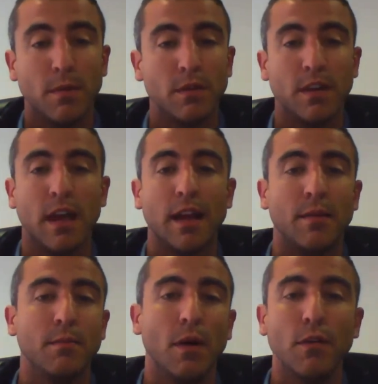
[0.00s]
beauty,
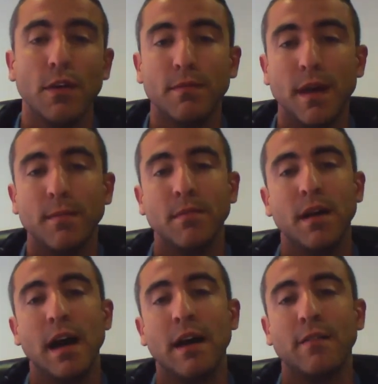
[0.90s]
and both of them
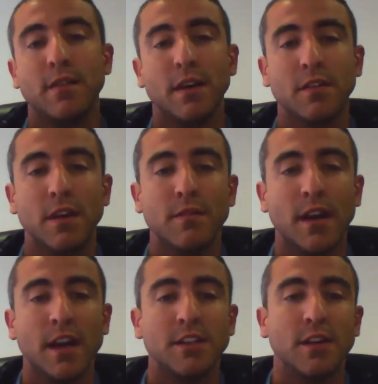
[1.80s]
have a great
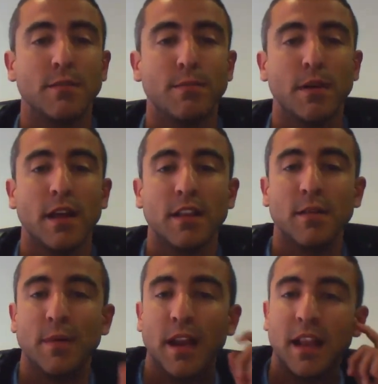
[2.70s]
variety of
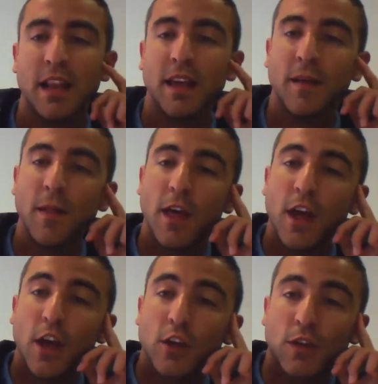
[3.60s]
products apparently.
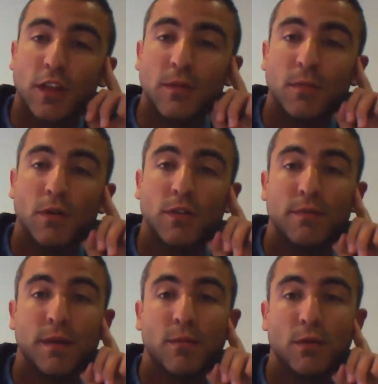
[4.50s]
So I think both of them